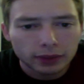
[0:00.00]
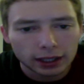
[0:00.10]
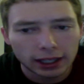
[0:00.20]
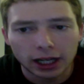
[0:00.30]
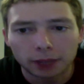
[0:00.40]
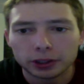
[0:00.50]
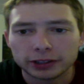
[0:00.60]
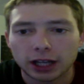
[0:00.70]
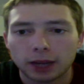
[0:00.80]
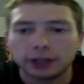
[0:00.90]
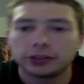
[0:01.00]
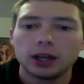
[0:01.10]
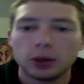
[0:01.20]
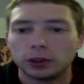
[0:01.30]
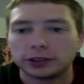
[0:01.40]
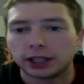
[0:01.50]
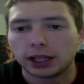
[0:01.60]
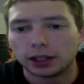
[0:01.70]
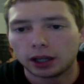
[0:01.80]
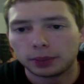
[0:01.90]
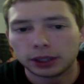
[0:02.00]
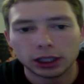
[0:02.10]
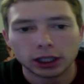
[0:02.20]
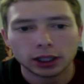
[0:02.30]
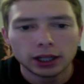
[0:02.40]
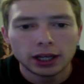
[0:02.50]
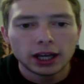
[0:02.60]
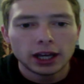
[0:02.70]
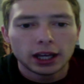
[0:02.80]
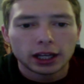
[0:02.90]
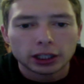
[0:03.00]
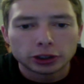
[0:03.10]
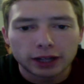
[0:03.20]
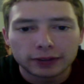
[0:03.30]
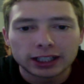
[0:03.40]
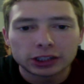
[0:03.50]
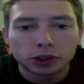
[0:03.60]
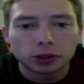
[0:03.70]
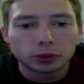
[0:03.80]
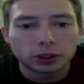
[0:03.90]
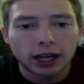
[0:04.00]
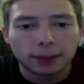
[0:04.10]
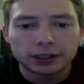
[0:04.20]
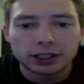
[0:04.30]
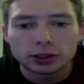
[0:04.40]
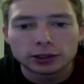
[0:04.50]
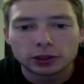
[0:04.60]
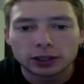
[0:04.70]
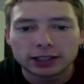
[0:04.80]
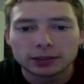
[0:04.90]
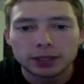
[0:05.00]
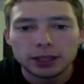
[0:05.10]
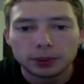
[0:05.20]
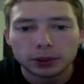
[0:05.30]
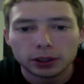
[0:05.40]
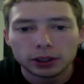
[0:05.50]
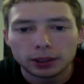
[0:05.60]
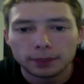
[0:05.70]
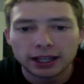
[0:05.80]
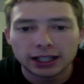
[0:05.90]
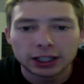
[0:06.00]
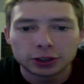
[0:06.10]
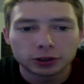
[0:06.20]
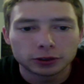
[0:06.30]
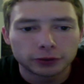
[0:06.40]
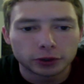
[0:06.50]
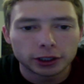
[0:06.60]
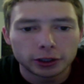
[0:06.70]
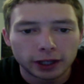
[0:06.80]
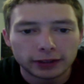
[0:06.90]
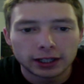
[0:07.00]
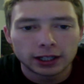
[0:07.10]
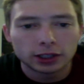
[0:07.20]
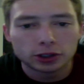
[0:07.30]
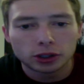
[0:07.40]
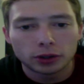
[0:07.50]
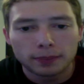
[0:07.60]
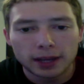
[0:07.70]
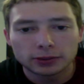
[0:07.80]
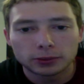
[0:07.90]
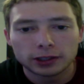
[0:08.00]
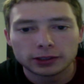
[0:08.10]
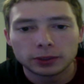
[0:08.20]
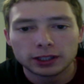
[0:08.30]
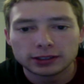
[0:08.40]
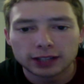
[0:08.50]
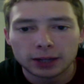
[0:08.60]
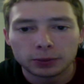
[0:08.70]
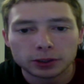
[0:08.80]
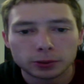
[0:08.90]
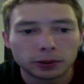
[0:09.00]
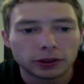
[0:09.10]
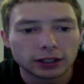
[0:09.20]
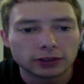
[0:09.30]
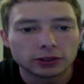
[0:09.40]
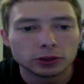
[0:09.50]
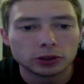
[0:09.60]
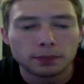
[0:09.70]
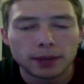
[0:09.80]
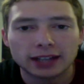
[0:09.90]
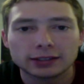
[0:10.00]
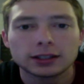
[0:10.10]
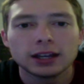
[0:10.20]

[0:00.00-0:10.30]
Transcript: And I'll put his comment once again up here. You should have an intro competition so lots of people make intros for you and then show the best ones and we decide which one we think suits you best.